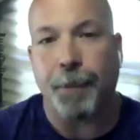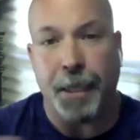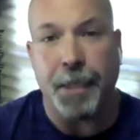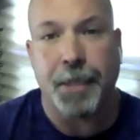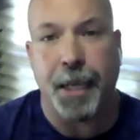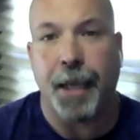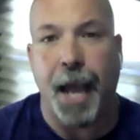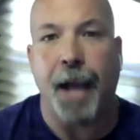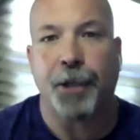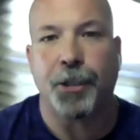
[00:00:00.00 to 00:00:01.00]
is take
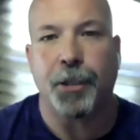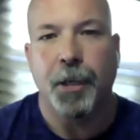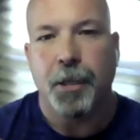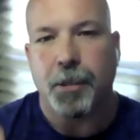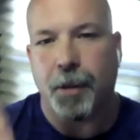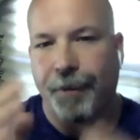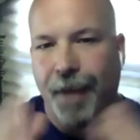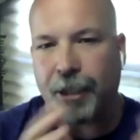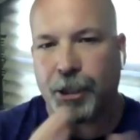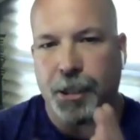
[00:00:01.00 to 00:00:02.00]
action. So I have
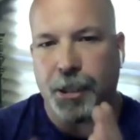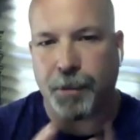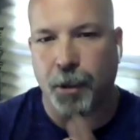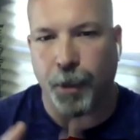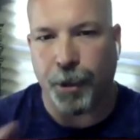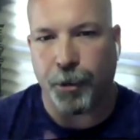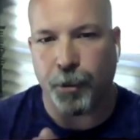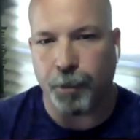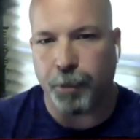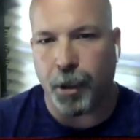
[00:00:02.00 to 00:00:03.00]
action steps all the way through
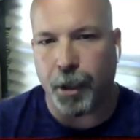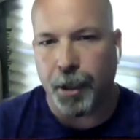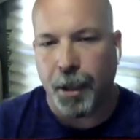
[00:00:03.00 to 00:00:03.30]
the book.